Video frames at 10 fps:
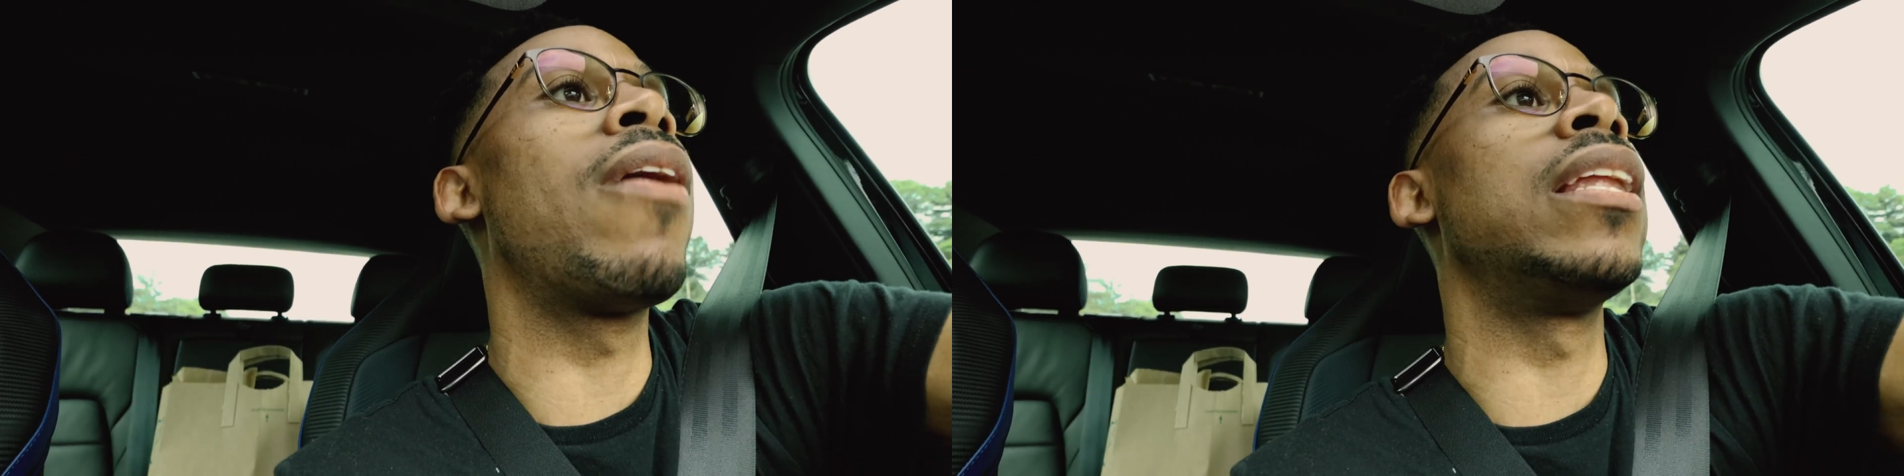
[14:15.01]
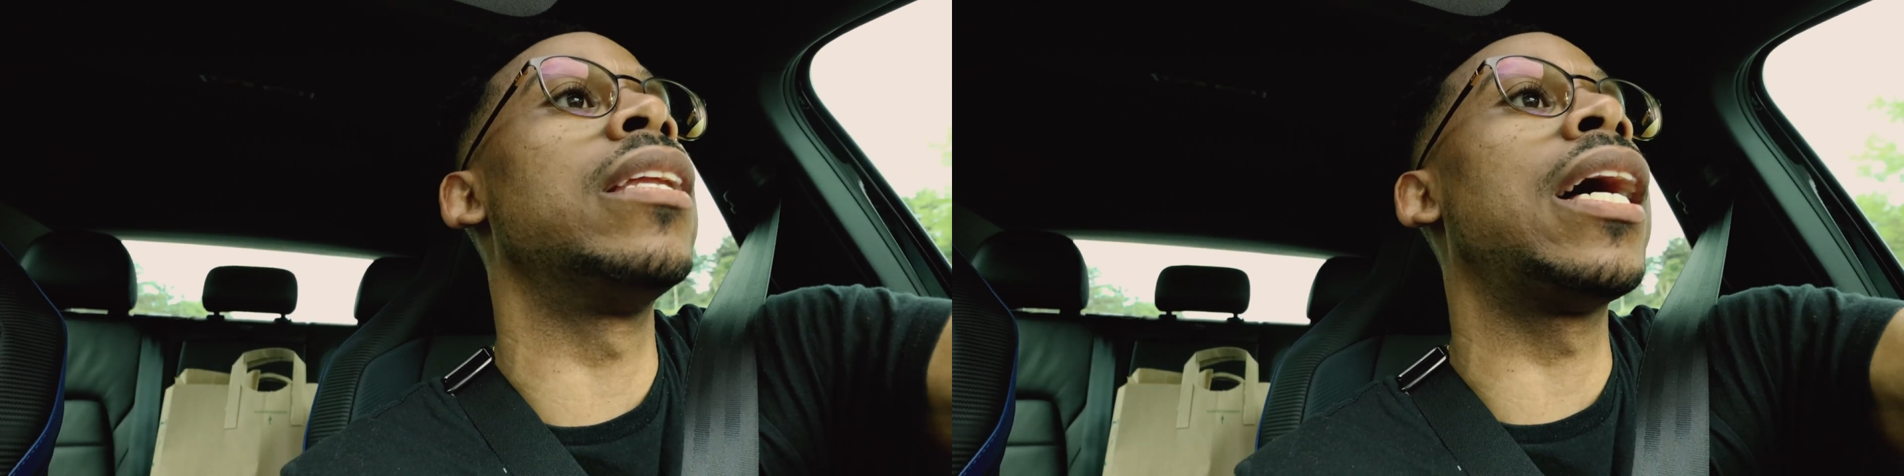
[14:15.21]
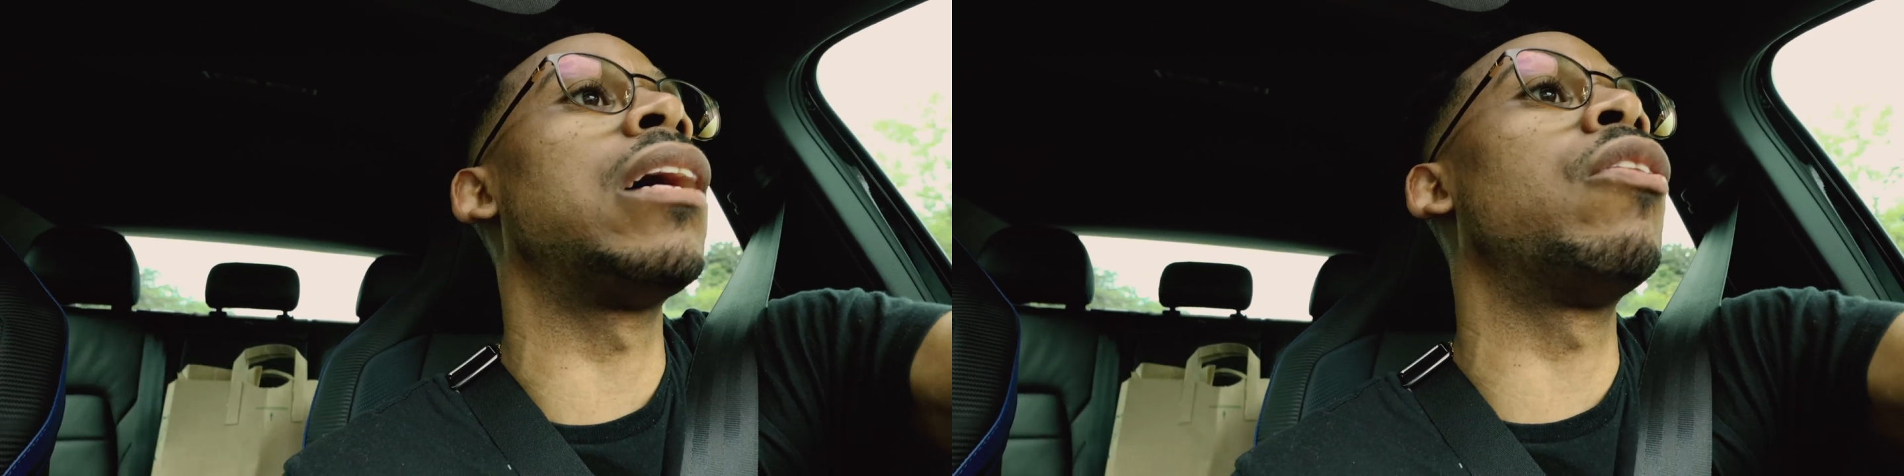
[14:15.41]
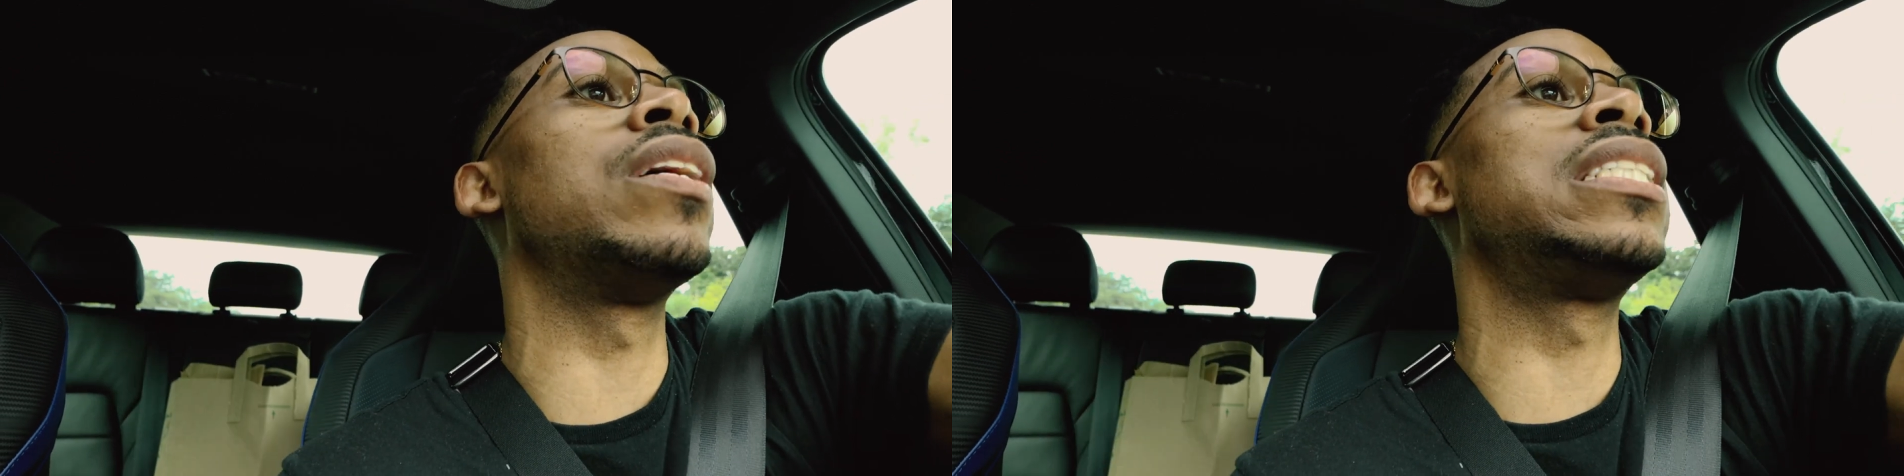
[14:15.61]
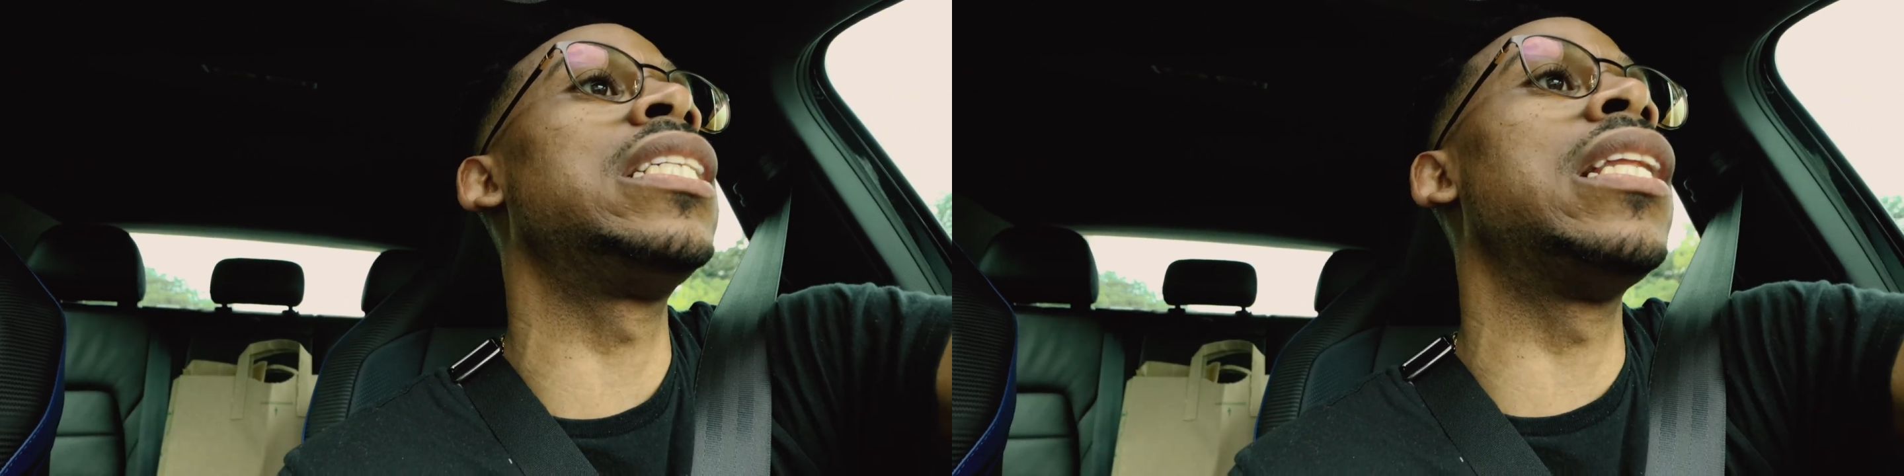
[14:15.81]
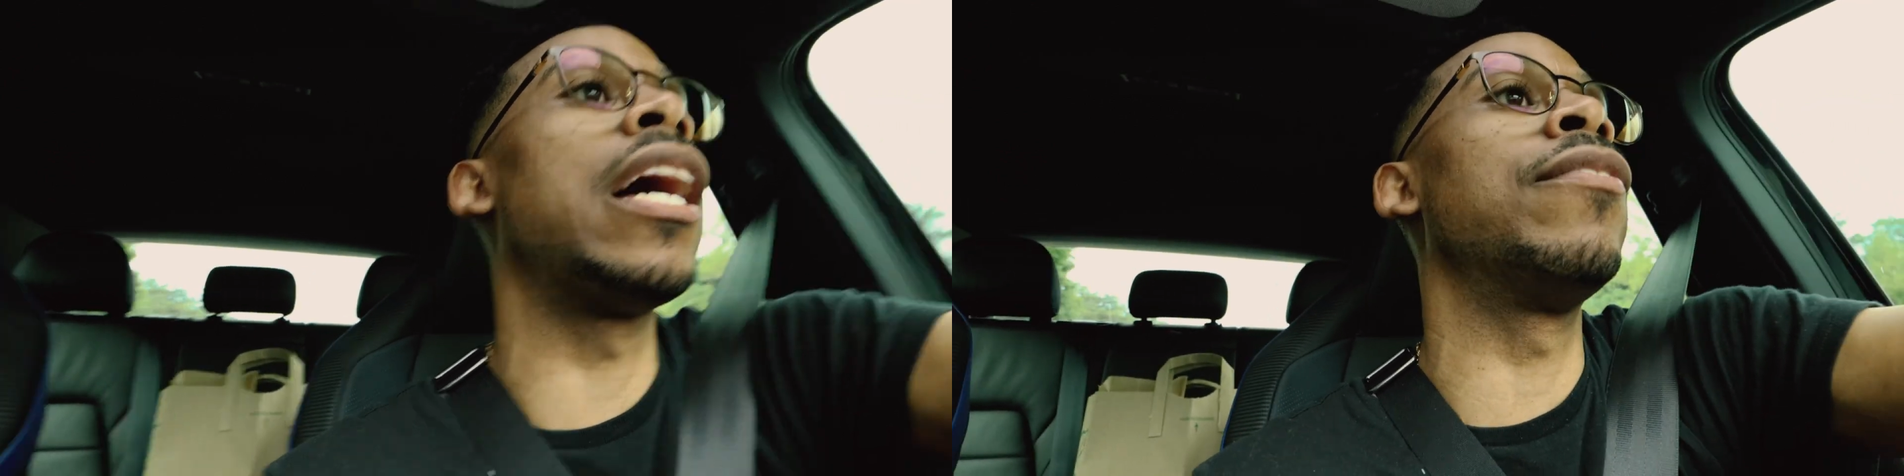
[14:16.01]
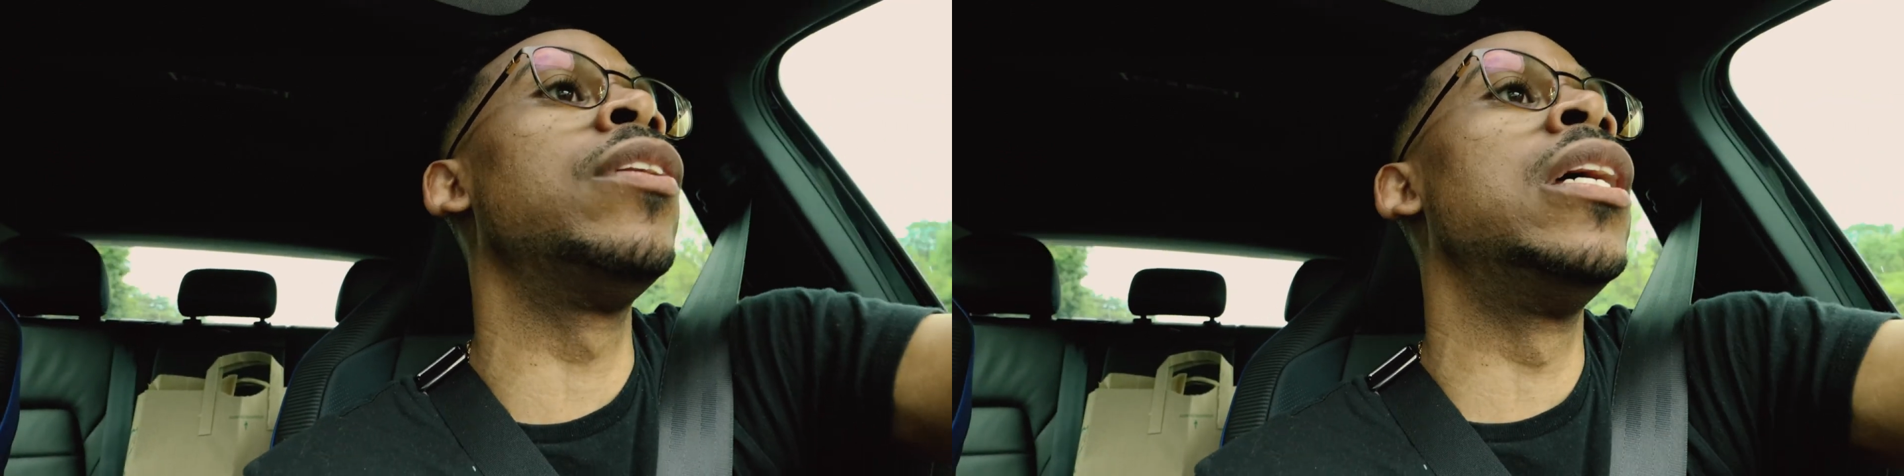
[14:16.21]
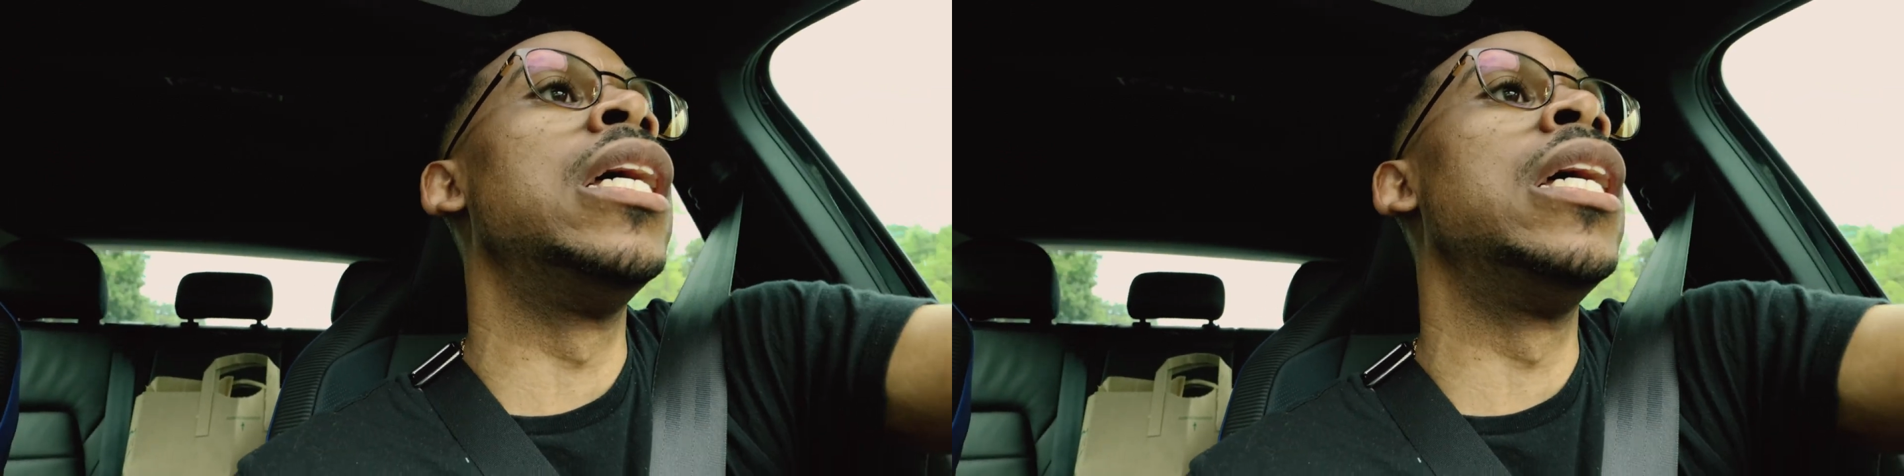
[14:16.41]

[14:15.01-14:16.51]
I see life.